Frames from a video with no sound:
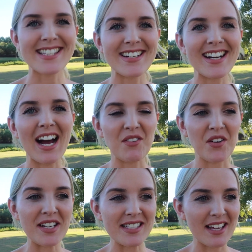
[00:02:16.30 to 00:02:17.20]
So I'm
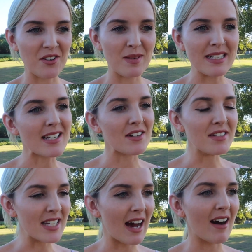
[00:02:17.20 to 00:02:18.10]
going to settle
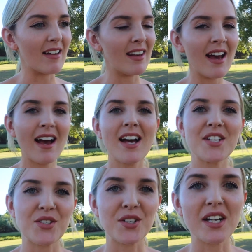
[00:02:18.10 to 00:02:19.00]
myself down,
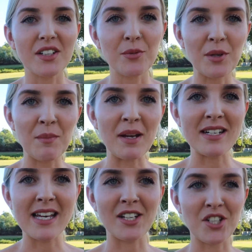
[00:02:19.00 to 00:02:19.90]
do a little bit of
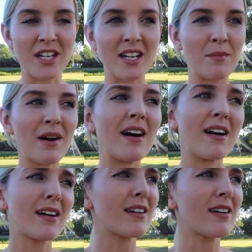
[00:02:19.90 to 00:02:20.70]
meditation in a park.